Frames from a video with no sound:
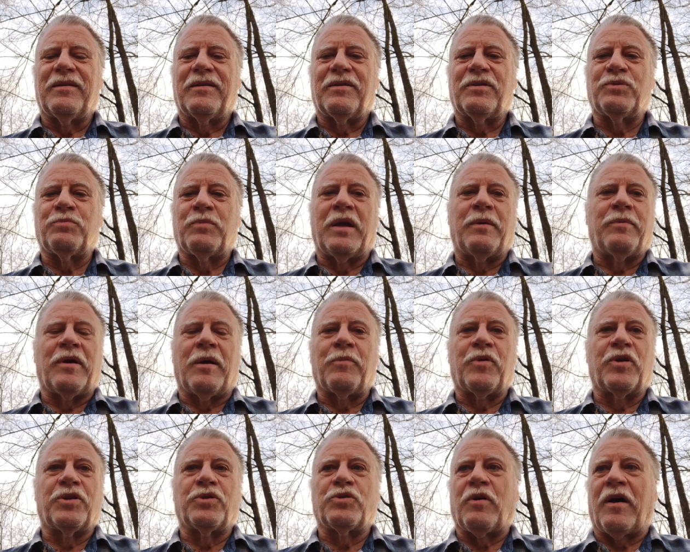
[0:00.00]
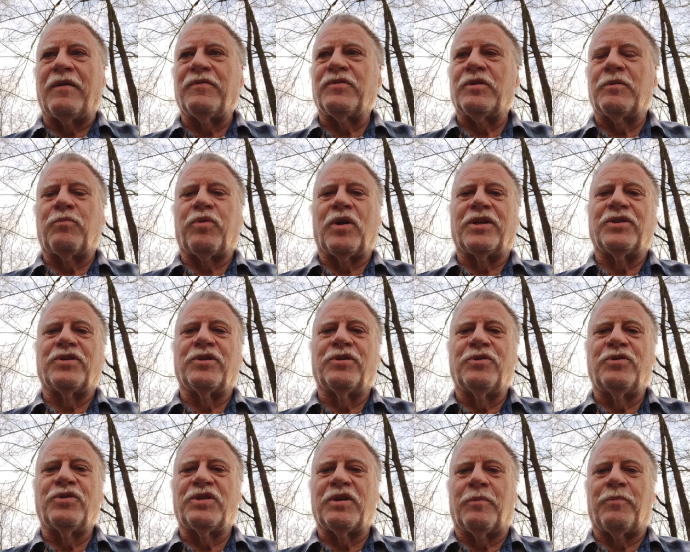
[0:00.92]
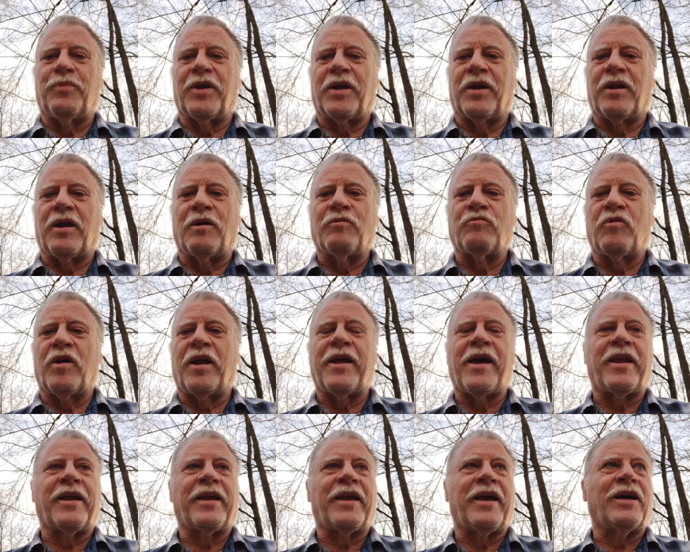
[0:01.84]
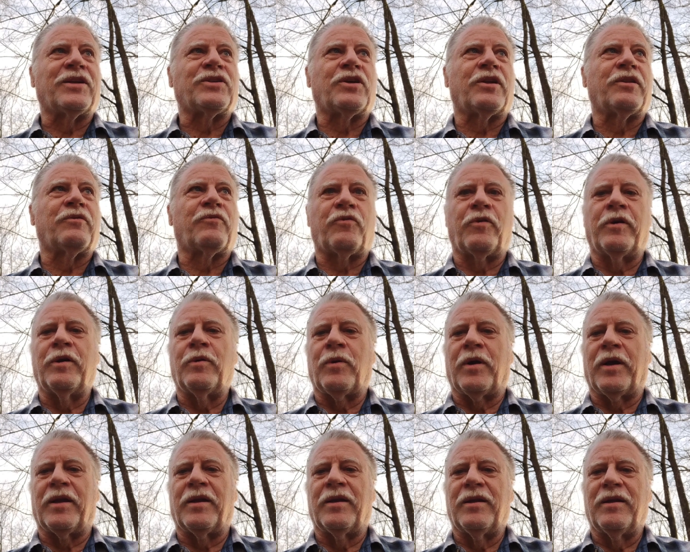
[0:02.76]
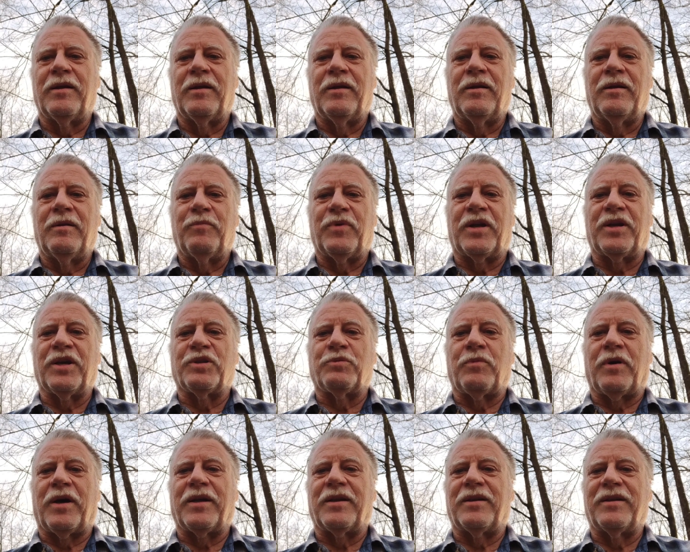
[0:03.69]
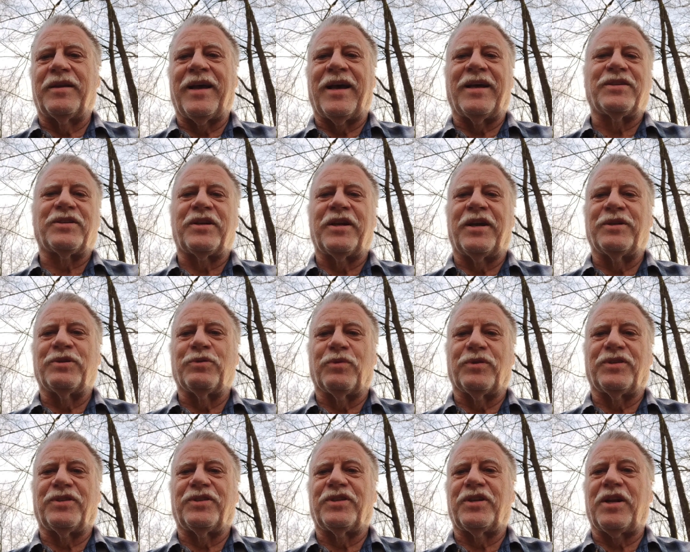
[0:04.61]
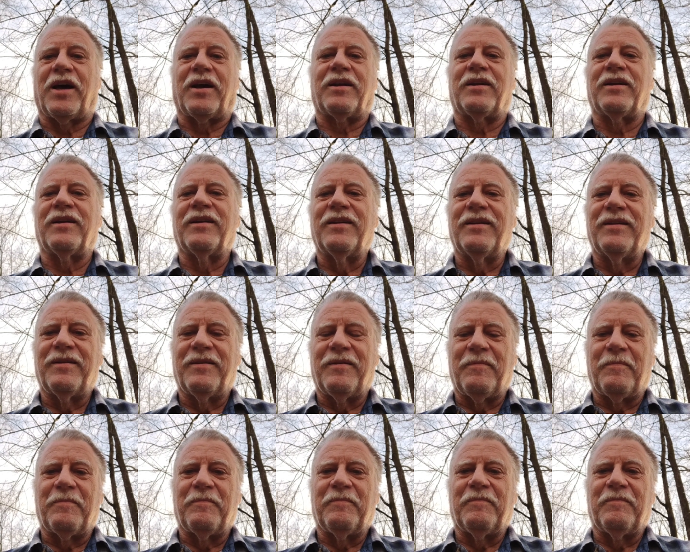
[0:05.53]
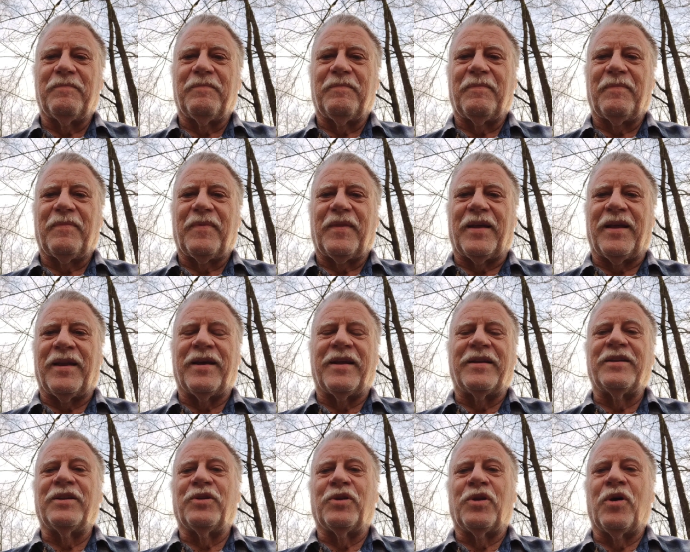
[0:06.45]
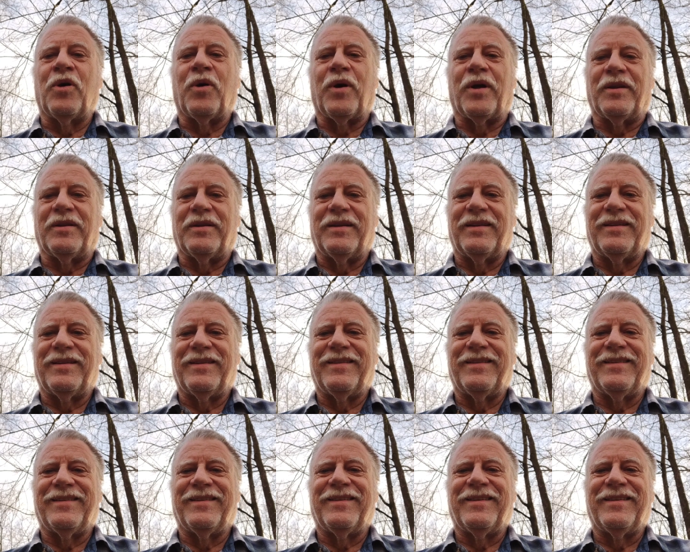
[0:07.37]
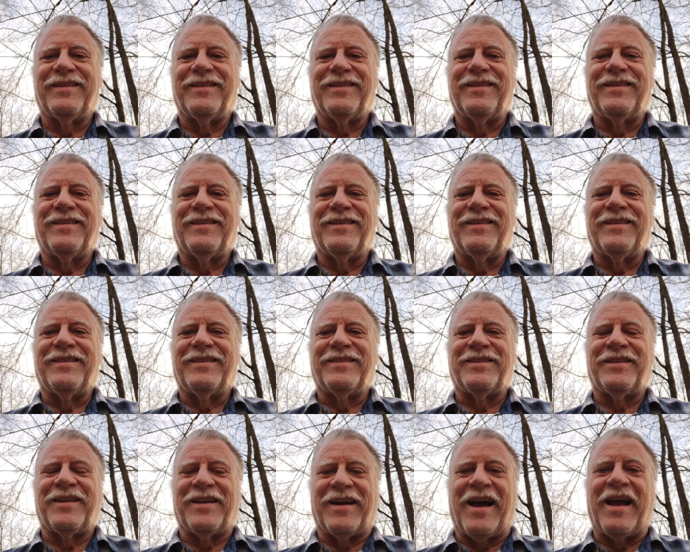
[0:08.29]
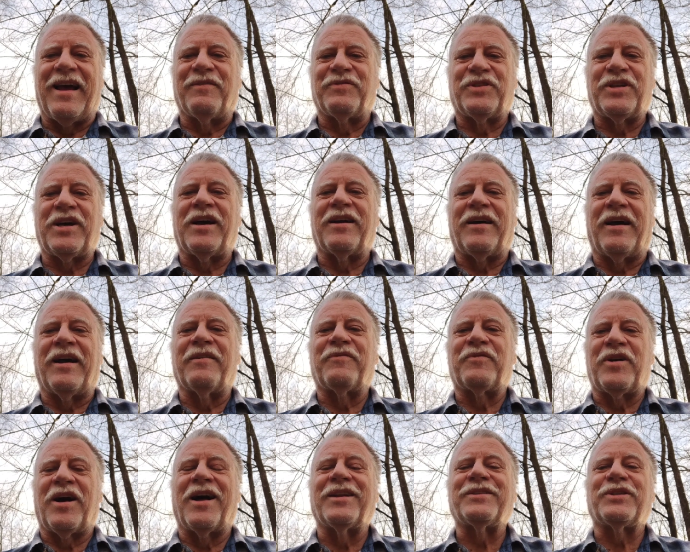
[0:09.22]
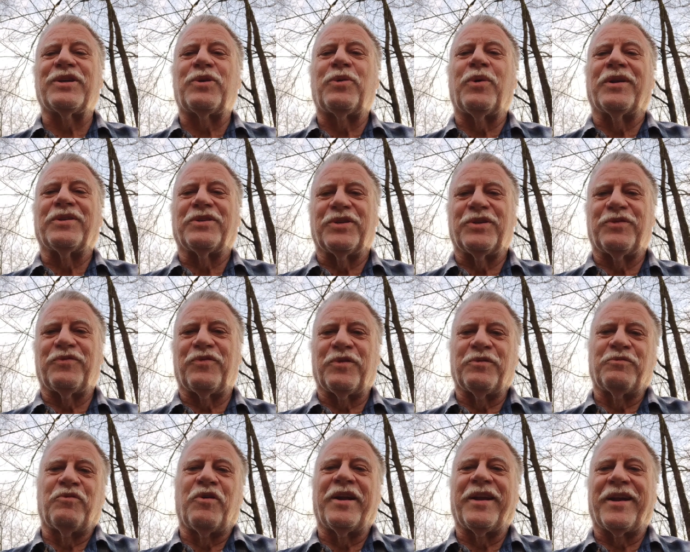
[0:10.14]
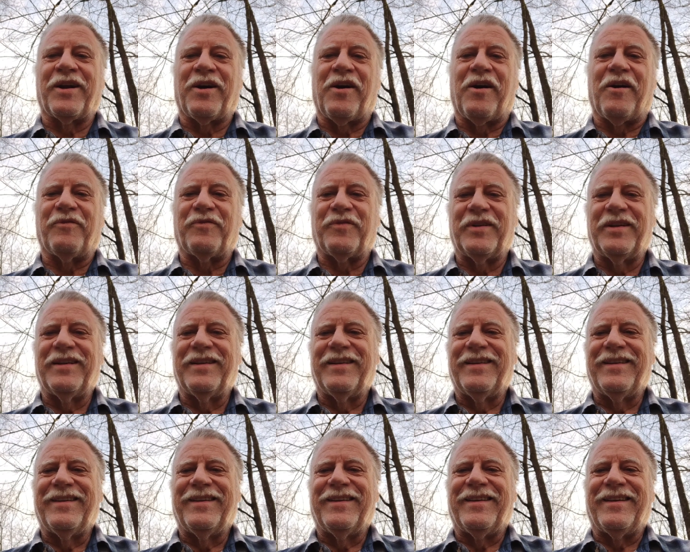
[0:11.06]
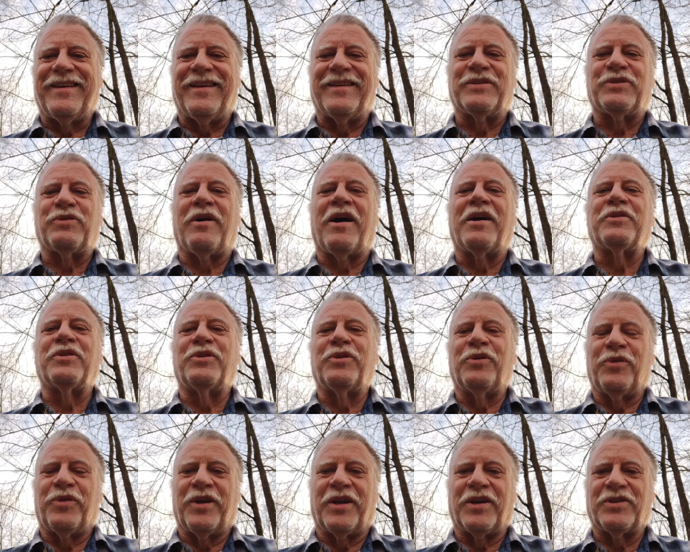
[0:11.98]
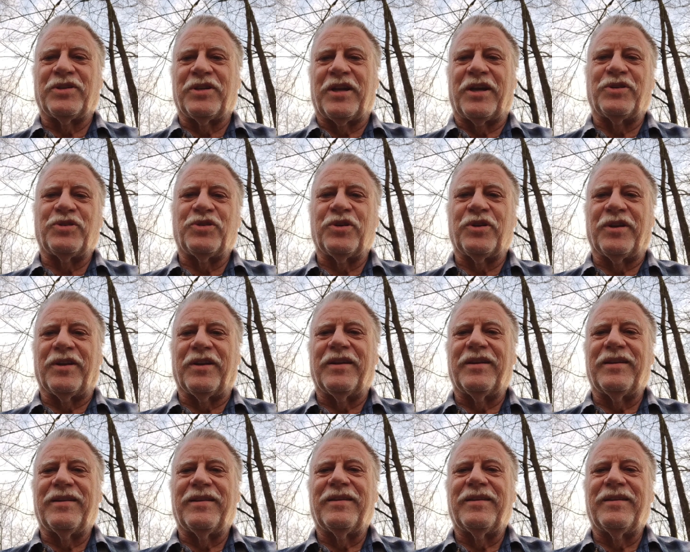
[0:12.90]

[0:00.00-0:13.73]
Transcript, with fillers: Because maybe I'm going to drive someplace and do something, and I'll run out of gas on the freeway because my gas gauge was stuck. And I didn't know it and I have I have consequences for running off and trying to do things that I shouldn't.